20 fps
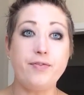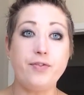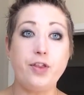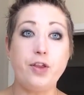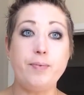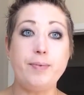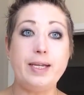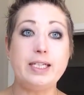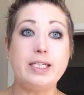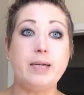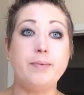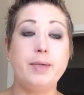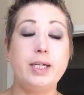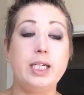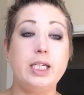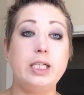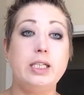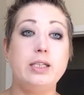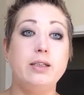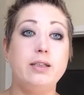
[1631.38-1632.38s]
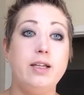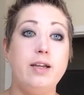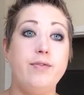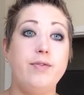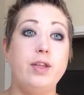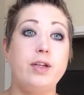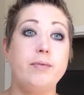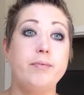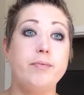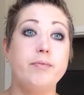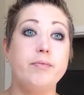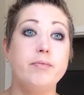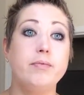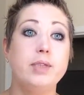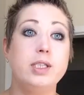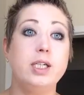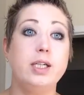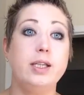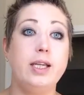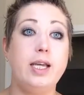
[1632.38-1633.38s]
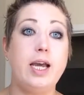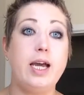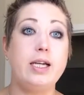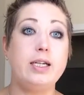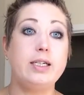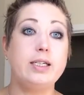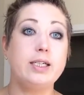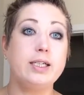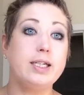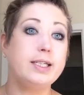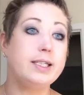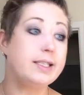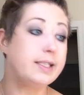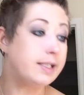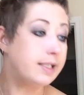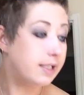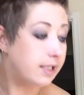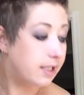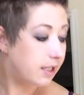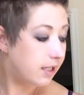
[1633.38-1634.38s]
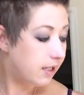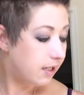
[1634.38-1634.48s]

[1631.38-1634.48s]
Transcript: the beads, I'm going to leave them till the end because